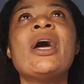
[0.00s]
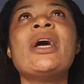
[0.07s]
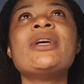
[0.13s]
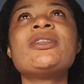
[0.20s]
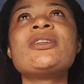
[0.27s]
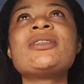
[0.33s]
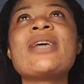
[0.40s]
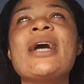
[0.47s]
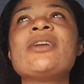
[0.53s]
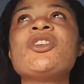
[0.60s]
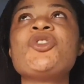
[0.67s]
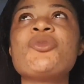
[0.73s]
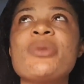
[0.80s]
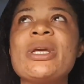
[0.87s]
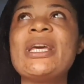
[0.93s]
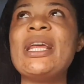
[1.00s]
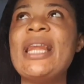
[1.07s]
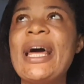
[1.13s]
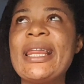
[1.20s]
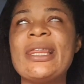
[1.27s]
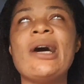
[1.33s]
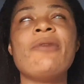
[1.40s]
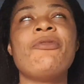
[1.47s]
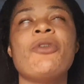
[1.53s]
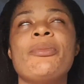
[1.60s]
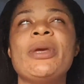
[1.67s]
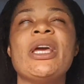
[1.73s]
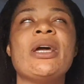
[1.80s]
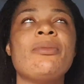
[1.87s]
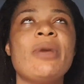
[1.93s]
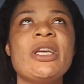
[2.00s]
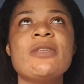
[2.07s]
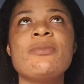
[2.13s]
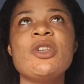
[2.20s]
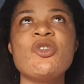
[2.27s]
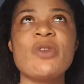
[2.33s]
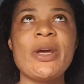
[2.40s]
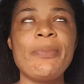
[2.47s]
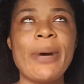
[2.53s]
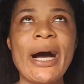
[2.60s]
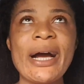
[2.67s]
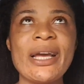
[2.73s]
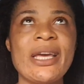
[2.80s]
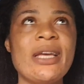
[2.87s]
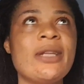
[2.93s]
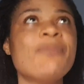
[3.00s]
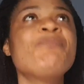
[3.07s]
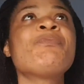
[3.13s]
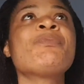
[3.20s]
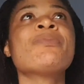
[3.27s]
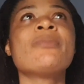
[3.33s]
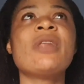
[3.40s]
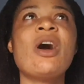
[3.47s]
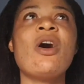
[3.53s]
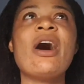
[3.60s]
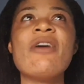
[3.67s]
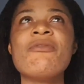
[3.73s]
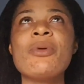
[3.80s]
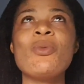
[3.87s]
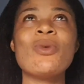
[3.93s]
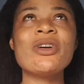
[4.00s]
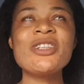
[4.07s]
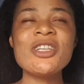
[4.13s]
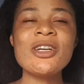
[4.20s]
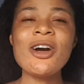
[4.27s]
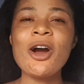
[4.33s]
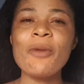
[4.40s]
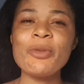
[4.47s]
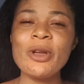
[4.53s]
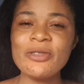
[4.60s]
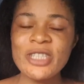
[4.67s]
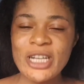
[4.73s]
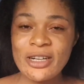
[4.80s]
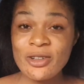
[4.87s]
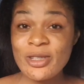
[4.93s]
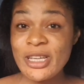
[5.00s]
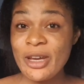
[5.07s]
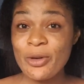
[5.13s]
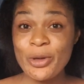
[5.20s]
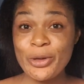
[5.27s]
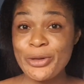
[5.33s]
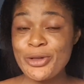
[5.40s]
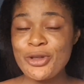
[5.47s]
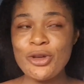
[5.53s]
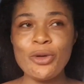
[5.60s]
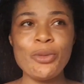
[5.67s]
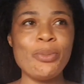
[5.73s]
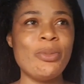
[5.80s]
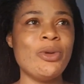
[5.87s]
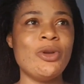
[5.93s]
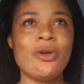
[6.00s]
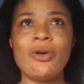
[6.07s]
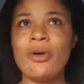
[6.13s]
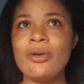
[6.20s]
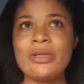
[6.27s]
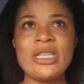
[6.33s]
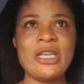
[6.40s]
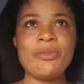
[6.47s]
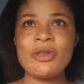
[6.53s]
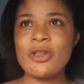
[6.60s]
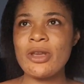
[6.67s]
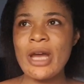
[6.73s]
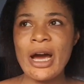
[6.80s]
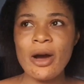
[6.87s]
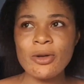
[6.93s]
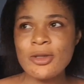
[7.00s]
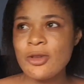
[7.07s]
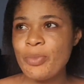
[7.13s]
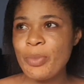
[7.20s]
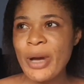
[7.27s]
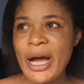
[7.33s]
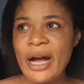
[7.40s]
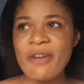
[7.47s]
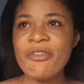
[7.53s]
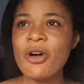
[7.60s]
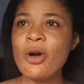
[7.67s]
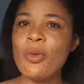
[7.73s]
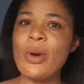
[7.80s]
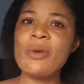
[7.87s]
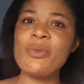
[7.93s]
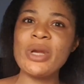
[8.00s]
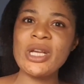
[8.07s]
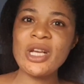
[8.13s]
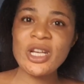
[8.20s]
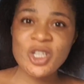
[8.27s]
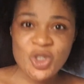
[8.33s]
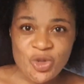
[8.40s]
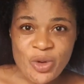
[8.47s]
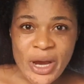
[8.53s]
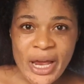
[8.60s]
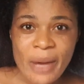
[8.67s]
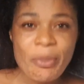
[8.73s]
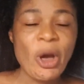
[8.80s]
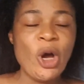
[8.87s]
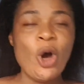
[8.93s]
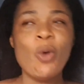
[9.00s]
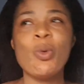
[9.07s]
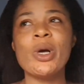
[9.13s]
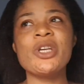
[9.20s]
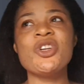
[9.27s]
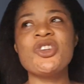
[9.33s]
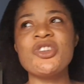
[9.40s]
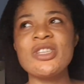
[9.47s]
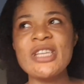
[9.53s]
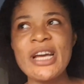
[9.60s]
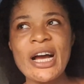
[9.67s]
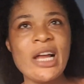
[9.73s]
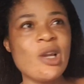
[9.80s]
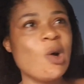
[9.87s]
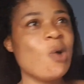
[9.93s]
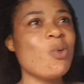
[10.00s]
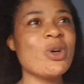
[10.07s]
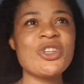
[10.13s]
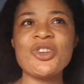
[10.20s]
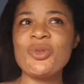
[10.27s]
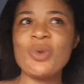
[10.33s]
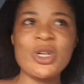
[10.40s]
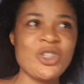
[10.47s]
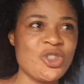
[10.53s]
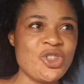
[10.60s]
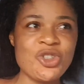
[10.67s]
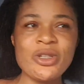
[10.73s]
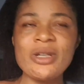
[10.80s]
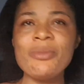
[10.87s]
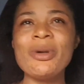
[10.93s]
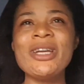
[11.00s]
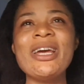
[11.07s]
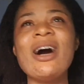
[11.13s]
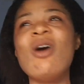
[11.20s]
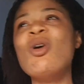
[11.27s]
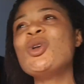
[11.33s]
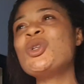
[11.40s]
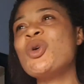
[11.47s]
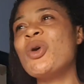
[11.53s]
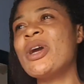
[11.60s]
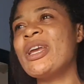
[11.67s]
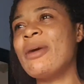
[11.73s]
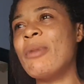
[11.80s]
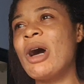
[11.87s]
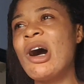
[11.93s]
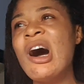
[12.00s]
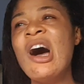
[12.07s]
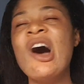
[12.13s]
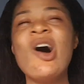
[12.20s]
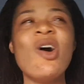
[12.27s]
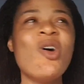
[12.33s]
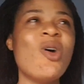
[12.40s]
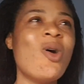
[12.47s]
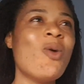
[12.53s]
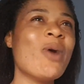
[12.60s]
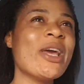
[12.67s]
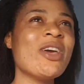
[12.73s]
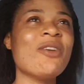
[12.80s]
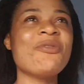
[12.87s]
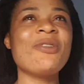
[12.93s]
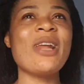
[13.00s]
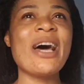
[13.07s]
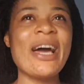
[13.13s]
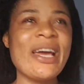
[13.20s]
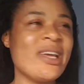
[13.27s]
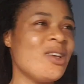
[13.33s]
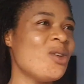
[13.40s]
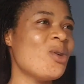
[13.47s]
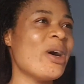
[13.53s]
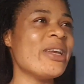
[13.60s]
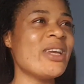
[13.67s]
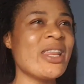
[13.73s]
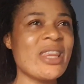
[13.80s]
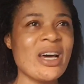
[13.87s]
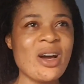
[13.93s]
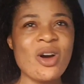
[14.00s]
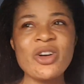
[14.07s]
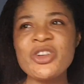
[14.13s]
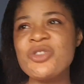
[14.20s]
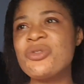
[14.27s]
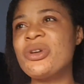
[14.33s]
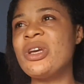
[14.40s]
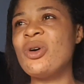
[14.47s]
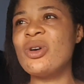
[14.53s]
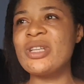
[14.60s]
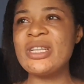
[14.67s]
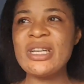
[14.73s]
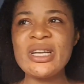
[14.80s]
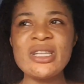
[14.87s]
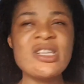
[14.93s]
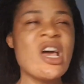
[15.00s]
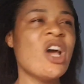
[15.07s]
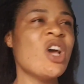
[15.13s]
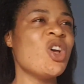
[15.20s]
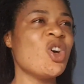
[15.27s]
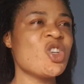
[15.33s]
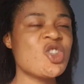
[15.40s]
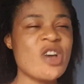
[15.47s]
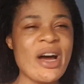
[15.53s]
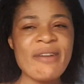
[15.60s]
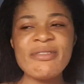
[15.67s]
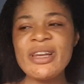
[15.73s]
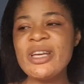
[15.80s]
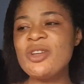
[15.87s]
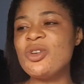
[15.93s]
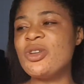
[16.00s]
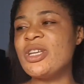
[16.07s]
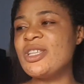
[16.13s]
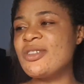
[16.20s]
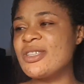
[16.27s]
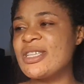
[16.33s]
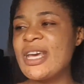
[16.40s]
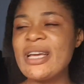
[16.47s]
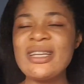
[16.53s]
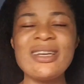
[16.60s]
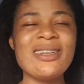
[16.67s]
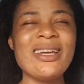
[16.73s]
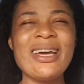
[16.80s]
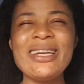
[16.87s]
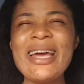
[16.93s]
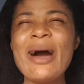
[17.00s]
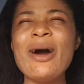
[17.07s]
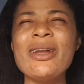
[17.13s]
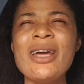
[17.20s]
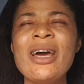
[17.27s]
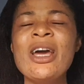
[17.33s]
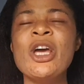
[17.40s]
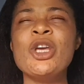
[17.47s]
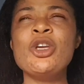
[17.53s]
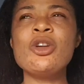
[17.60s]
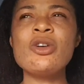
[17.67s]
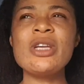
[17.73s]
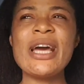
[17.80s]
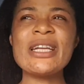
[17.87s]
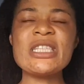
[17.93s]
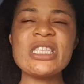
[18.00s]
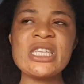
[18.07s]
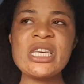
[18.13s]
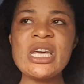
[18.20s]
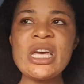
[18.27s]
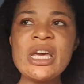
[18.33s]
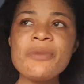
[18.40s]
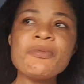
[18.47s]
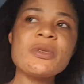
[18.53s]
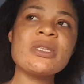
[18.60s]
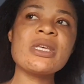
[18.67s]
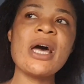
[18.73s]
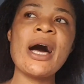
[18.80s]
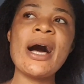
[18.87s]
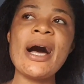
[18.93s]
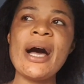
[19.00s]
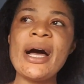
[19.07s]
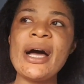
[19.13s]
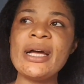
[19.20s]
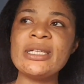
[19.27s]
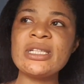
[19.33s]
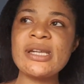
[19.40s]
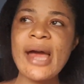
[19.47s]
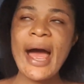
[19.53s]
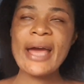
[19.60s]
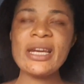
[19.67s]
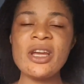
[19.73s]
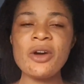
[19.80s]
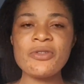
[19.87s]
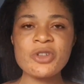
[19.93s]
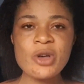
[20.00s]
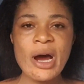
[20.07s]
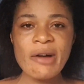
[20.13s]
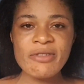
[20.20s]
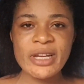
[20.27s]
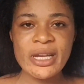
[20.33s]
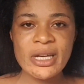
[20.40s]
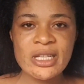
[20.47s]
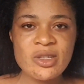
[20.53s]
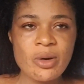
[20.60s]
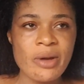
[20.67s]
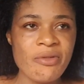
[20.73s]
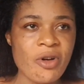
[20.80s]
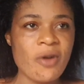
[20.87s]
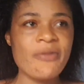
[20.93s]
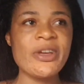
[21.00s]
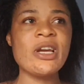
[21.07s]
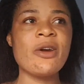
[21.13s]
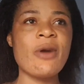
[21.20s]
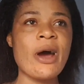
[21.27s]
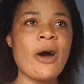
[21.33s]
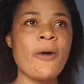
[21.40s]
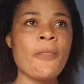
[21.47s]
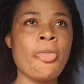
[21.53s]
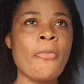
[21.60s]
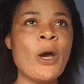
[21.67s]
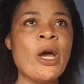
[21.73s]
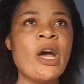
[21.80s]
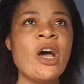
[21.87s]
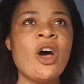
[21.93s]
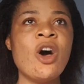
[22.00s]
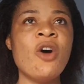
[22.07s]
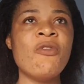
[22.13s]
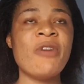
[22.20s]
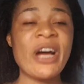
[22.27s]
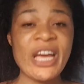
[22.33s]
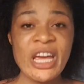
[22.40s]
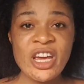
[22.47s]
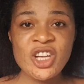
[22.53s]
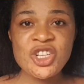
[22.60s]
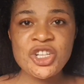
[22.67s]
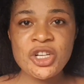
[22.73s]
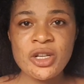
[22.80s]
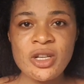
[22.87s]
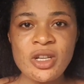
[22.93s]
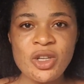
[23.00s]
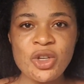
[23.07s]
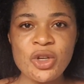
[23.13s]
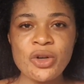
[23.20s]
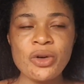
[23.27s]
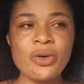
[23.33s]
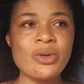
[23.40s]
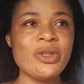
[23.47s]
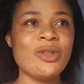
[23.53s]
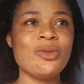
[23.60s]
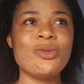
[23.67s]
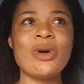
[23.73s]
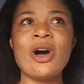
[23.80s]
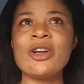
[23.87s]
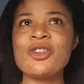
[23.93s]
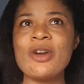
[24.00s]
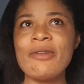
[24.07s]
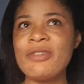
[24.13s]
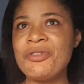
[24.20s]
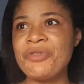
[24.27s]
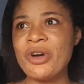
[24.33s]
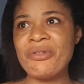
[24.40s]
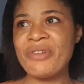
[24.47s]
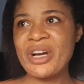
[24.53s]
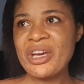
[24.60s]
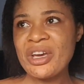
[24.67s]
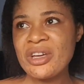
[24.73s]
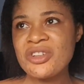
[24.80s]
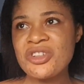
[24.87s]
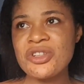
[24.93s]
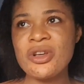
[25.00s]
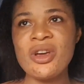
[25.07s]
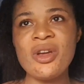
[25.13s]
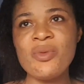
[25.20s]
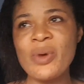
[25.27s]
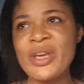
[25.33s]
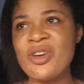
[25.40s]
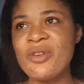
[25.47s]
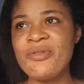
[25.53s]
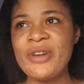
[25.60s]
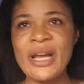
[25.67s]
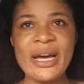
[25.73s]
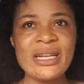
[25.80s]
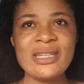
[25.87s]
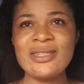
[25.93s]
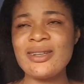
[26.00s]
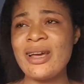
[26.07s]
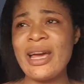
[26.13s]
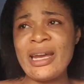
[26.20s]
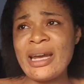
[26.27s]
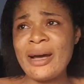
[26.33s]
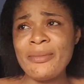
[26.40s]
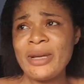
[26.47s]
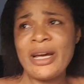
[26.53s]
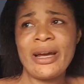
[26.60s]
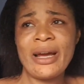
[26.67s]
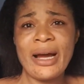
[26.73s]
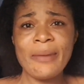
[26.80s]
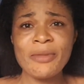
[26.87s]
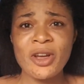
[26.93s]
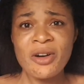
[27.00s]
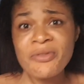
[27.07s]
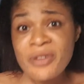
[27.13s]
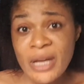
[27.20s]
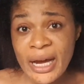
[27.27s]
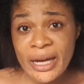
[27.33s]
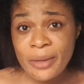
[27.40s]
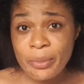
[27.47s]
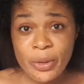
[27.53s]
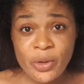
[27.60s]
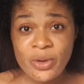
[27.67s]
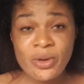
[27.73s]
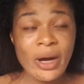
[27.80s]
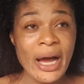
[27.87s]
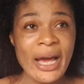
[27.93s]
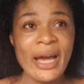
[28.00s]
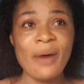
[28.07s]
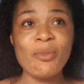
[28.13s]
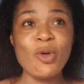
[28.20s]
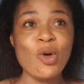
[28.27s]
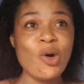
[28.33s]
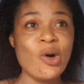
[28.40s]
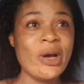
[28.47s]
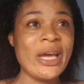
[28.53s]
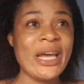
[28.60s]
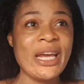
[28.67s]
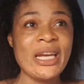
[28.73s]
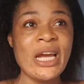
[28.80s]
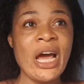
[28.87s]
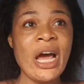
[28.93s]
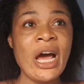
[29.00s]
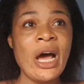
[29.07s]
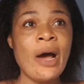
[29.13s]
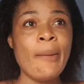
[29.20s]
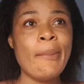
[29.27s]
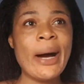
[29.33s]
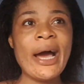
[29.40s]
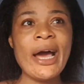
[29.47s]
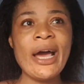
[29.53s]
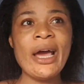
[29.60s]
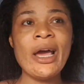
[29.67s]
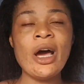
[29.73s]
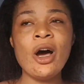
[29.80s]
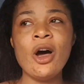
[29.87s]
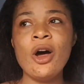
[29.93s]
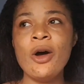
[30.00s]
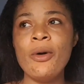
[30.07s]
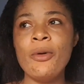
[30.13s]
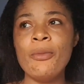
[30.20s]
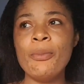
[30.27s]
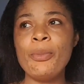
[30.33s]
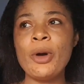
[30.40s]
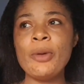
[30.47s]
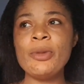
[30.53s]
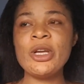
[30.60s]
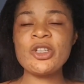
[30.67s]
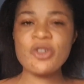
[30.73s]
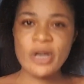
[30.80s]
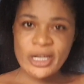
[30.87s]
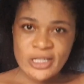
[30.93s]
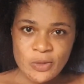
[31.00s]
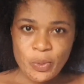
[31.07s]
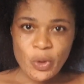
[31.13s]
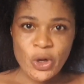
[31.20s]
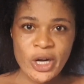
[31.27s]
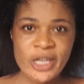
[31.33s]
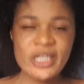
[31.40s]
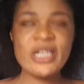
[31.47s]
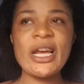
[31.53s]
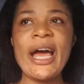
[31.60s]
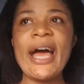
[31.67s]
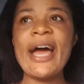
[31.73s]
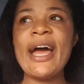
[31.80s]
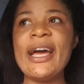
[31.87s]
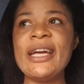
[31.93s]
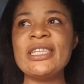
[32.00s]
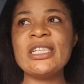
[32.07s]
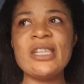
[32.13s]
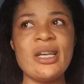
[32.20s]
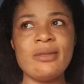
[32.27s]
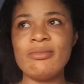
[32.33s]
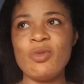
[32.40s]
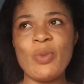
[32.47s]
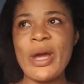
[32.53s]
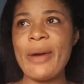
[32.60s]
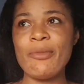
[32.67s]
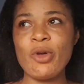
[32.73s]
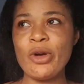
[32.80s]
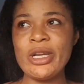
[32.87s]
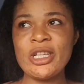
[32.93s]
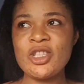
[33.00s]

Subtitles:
it's just kind of tricky like that for me and makes me dread packing. Now, I've been watching a couple of channels here on YouTube, you know, tips on how to pack for a 1-week trip, what you should take along, what you shouldn't, but they are all talking about, oh, when you're flying, you know, another country or this, you're traveling, you need to take their tips and idea of traveling is revolving around a vacation. You know, you are traveling for a vacation when you're flying, and I'm like, I'm not flying, boo, I am going by public transport, and where I'm going